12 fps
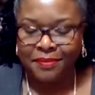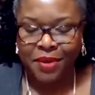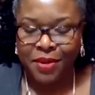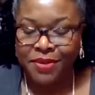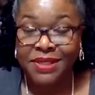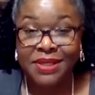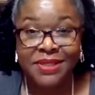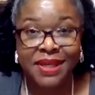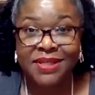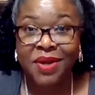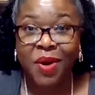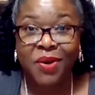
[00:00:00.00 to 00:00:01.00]
Paul says
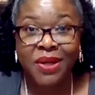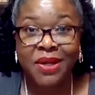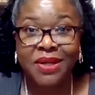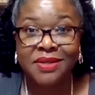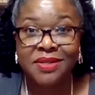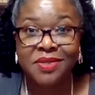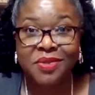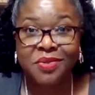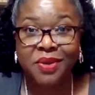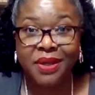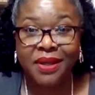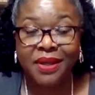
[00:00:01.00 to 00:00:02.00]
that's all it is to
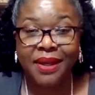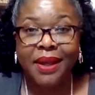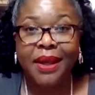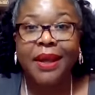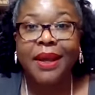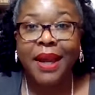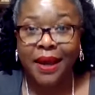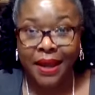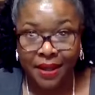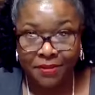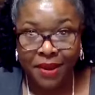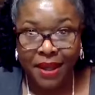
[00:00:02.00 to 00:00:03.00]
it. Now,
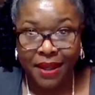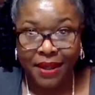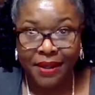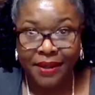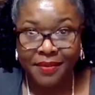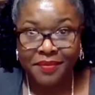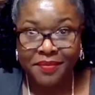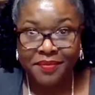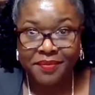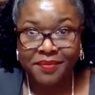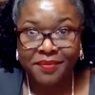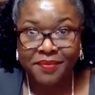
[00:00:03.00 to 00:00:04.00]
amen.
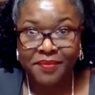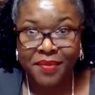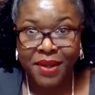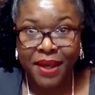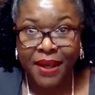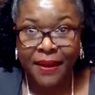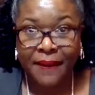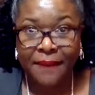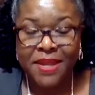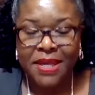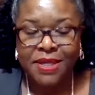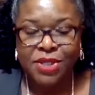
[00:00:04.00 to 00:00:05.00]
Okay,
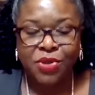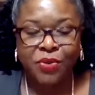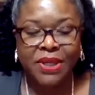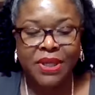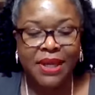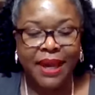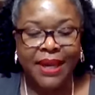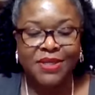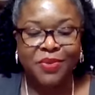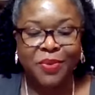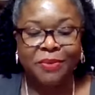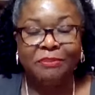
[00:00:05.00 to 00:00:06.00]
so he had
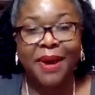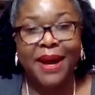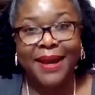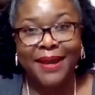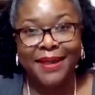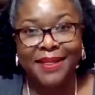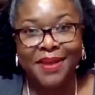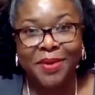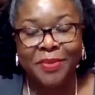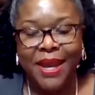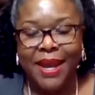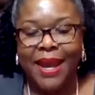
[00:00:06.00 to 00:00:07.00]
to remind
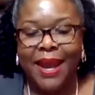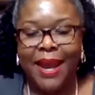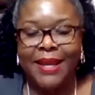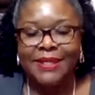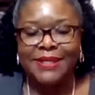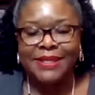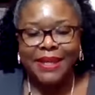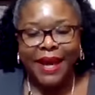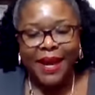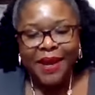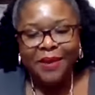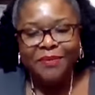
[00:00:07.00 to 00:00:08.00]
them as
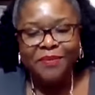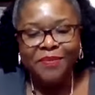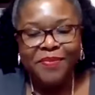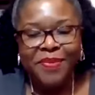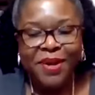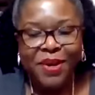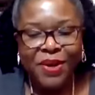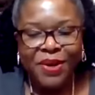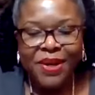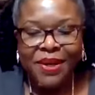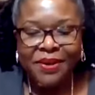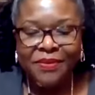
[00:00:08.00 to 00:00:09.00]
time
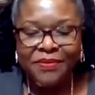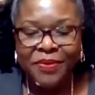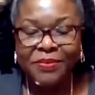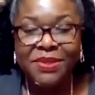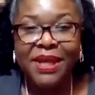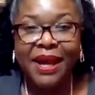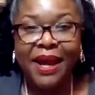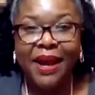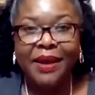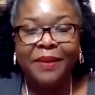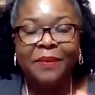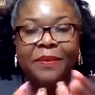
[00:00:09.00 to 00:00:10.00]
from
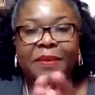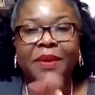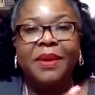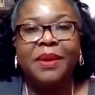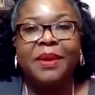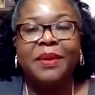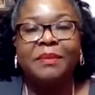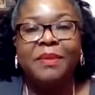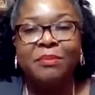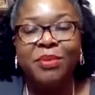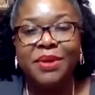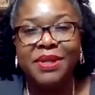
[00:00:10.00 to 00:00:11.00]
time, my
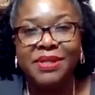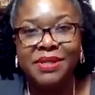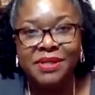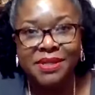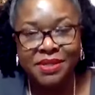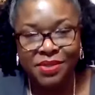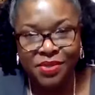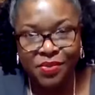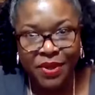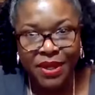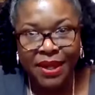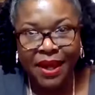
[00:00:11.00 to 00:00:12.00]
brothers and sisters,
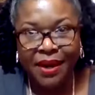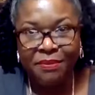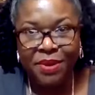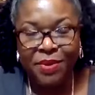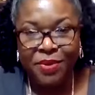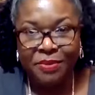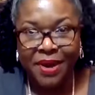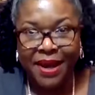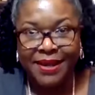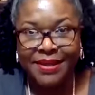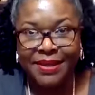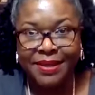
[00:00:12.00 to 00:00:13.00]
we got to be
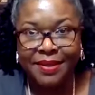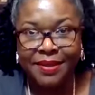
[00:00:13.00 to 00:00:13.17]
reminded.